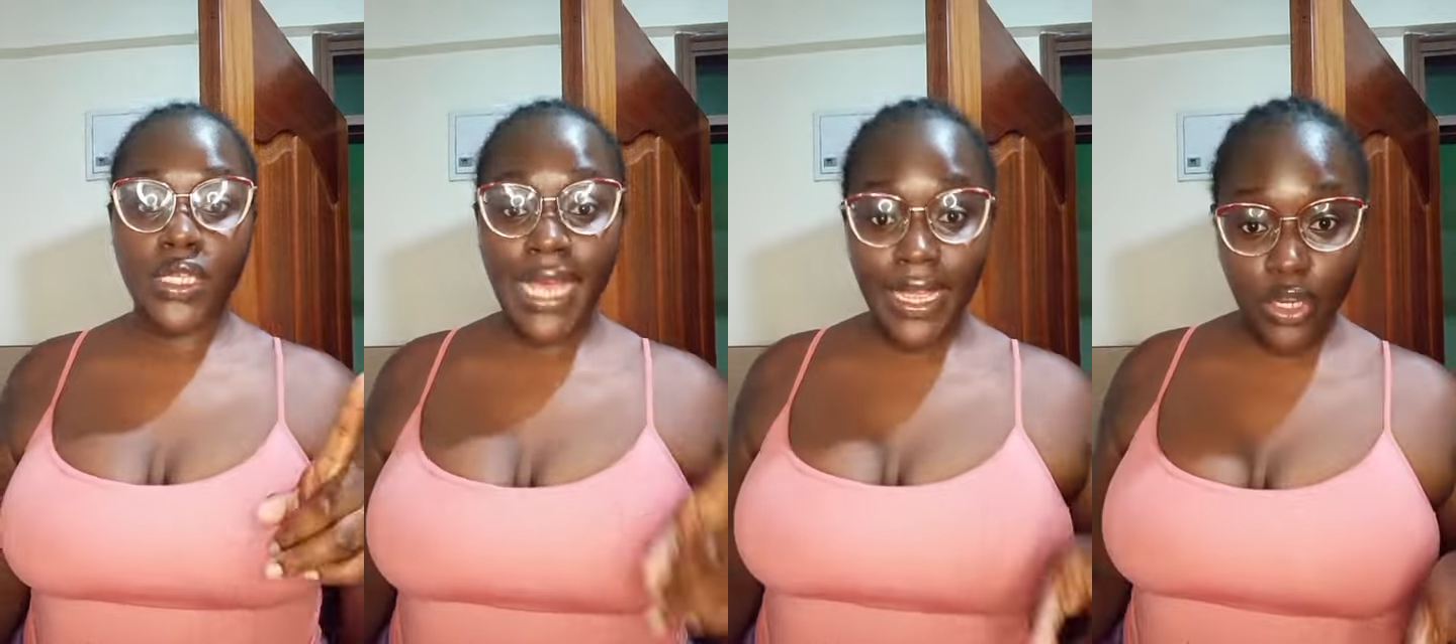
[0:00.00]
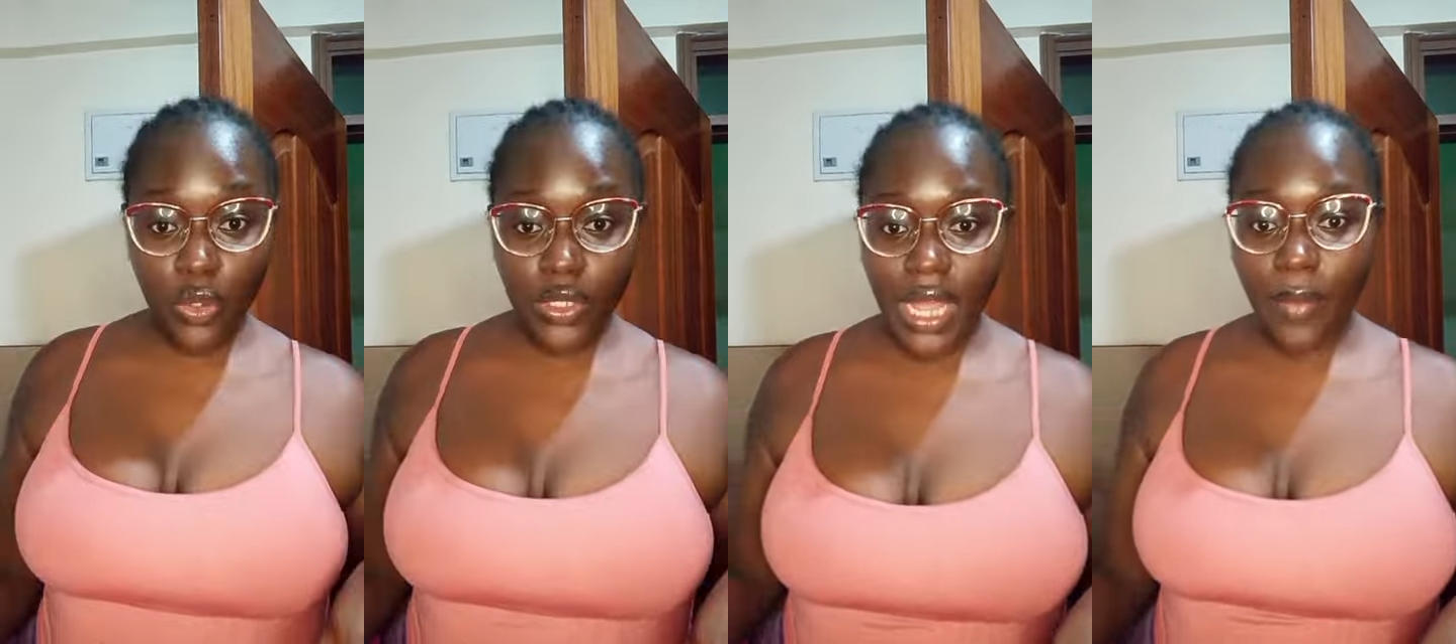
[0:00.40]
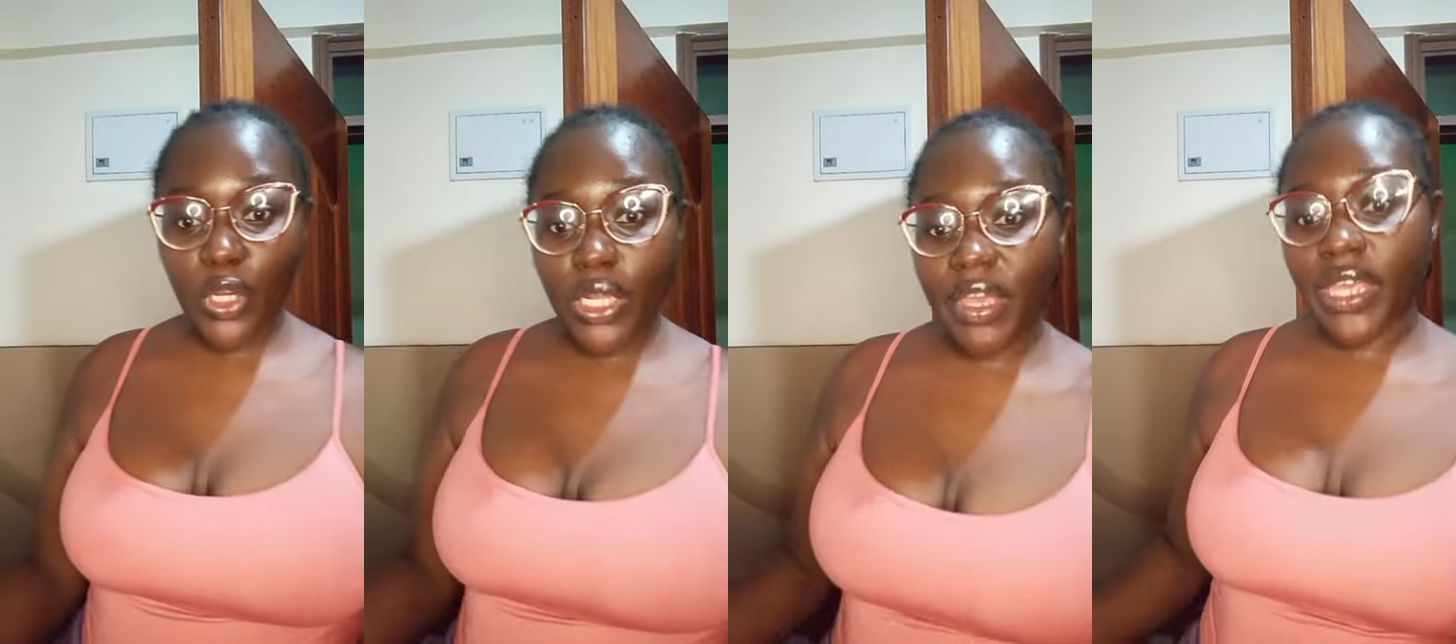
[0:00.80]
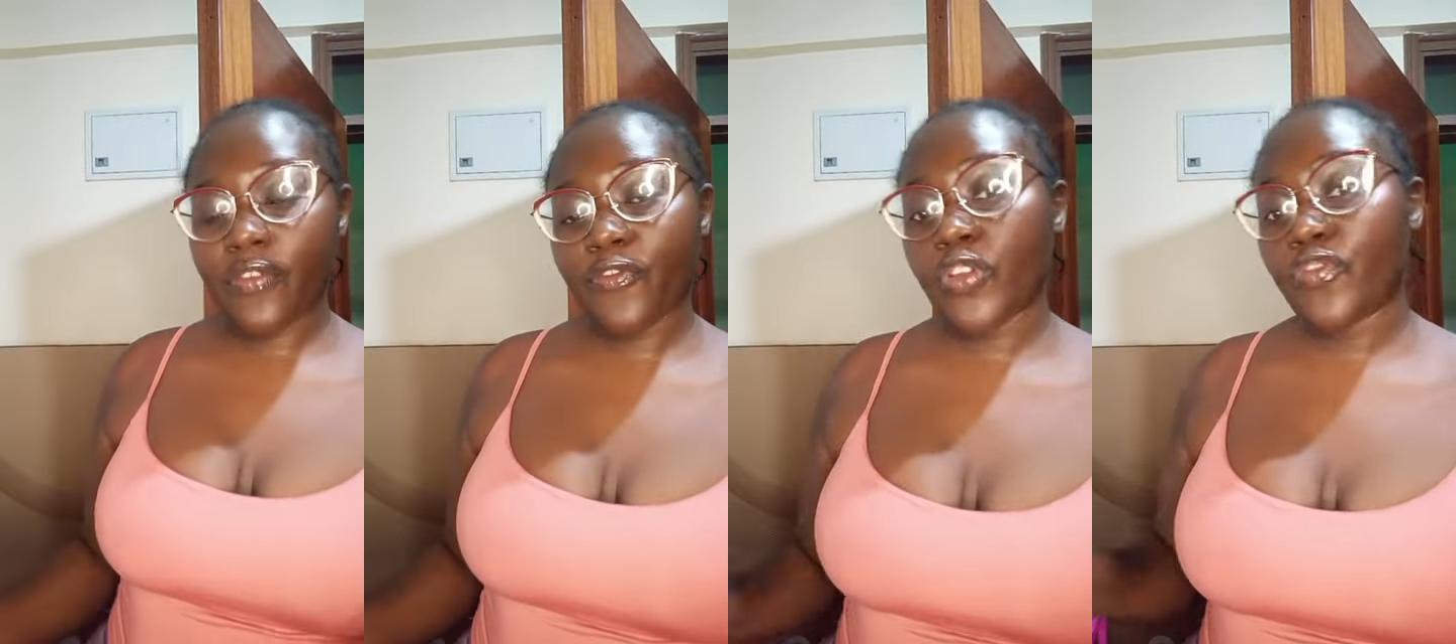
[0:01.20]
side note, I'm only
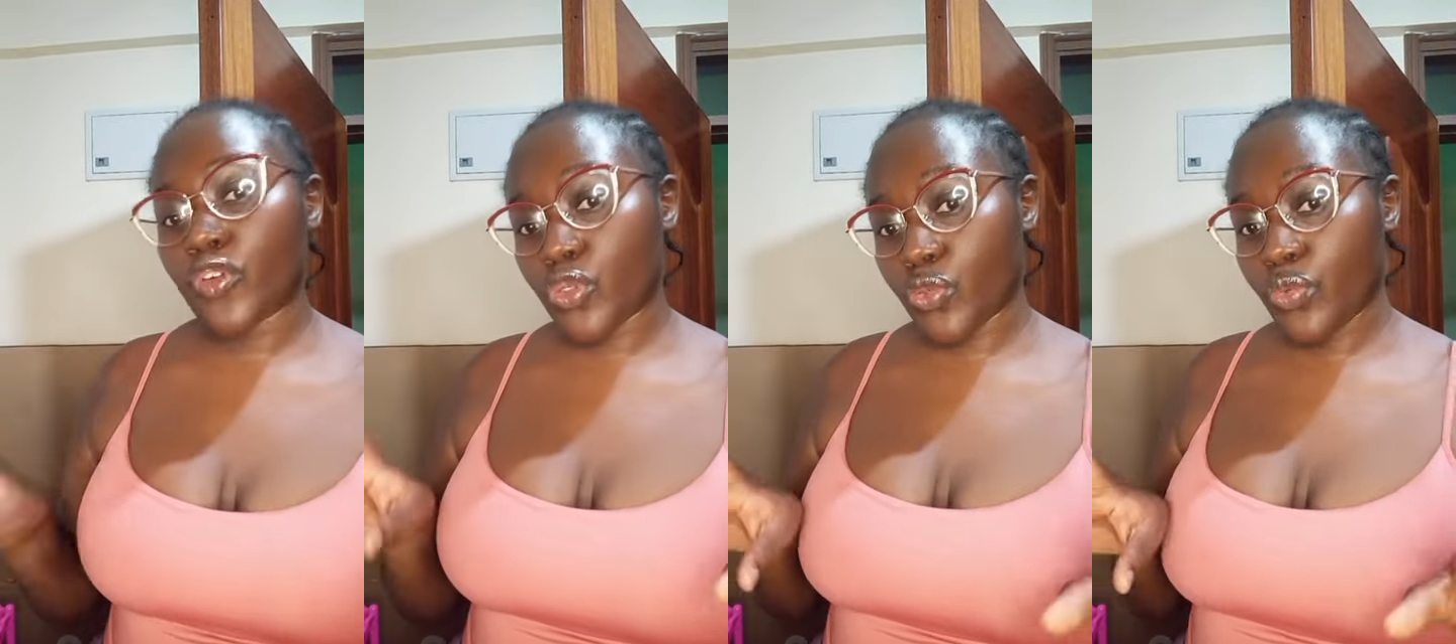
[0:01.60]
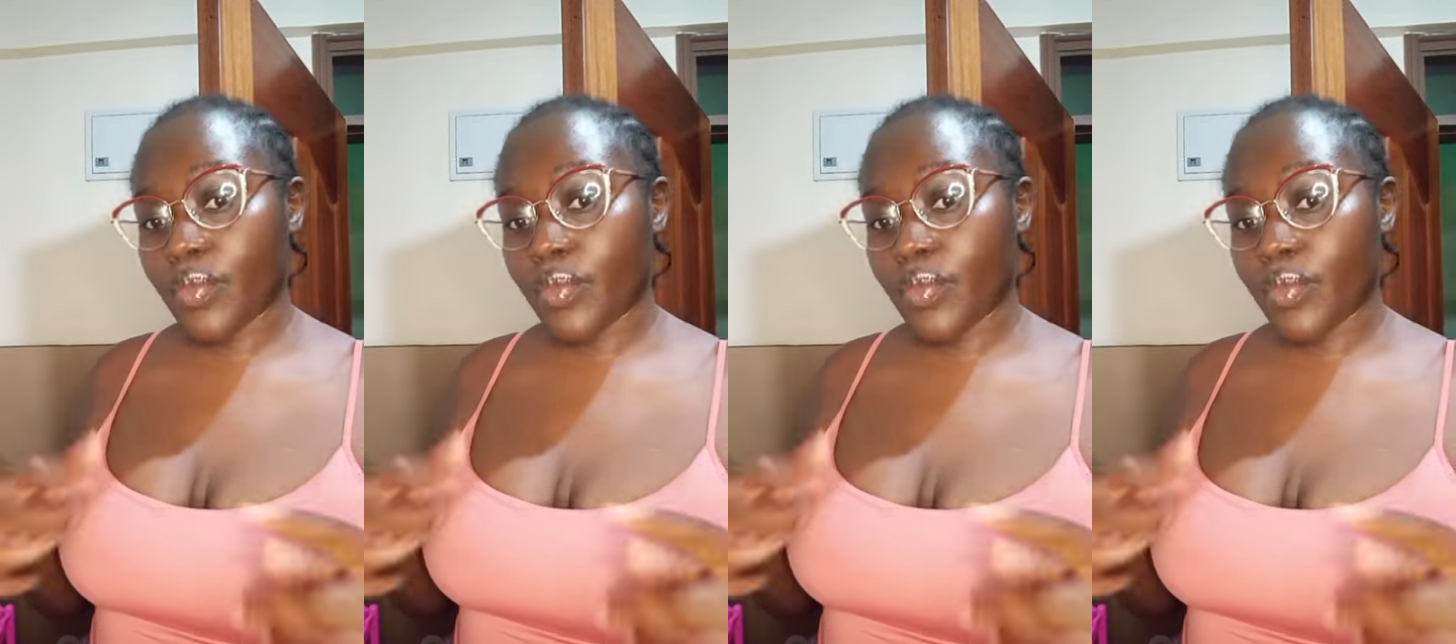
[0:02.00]
making food for two,